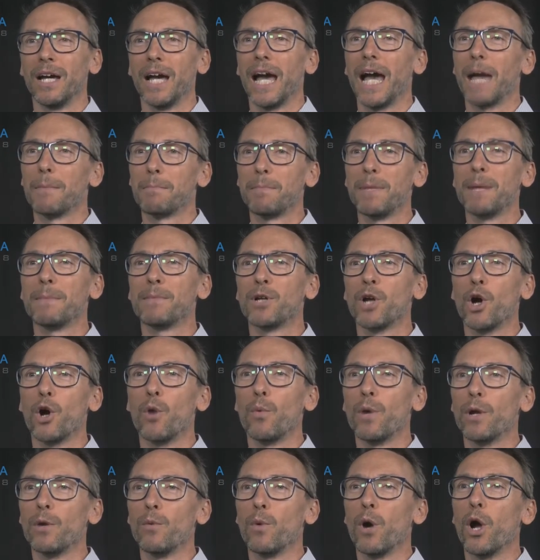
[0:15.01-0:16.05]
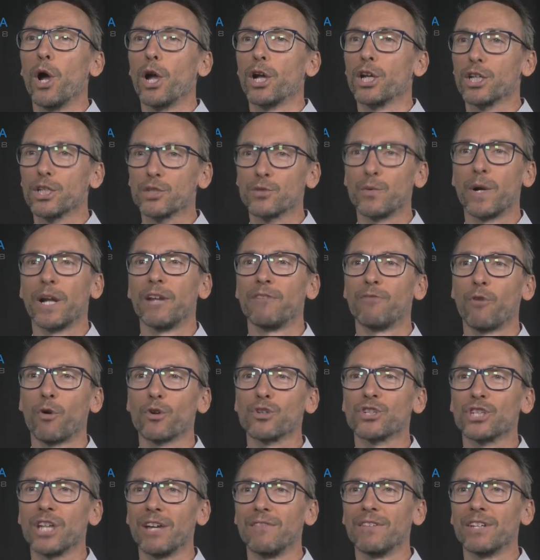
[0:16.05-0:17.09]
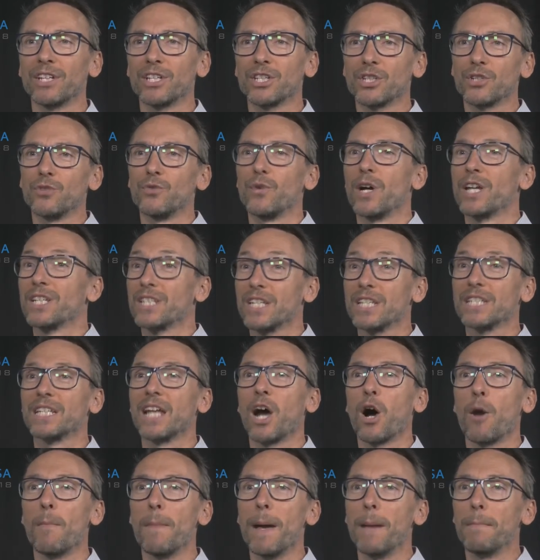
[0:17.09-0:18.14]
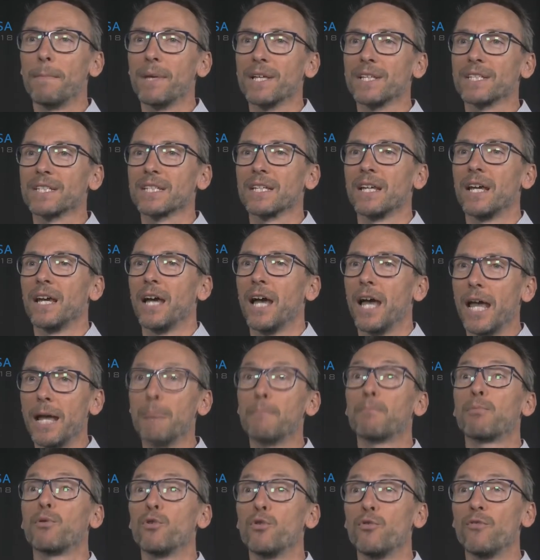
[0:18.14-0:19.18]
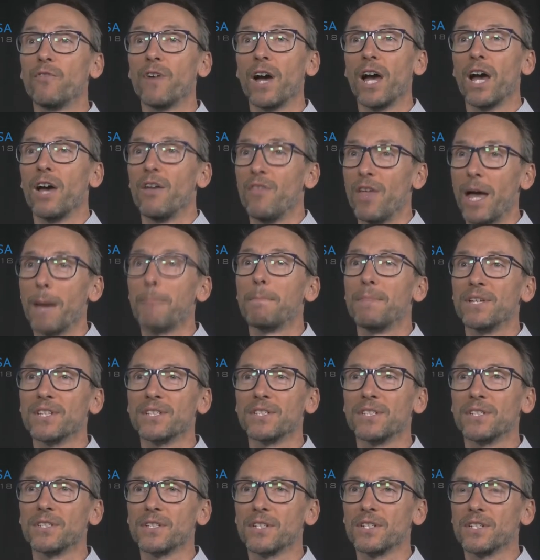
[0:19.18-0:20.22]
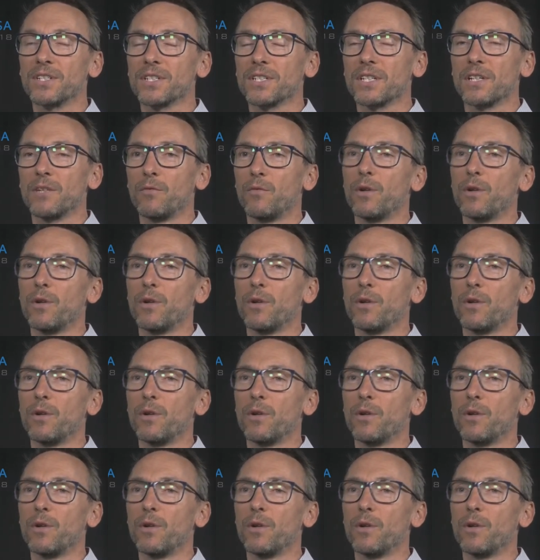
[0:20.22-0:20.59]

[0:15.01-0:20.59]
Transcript: At BIMCO, we work twenty-four seven to assist our members improve their businesses.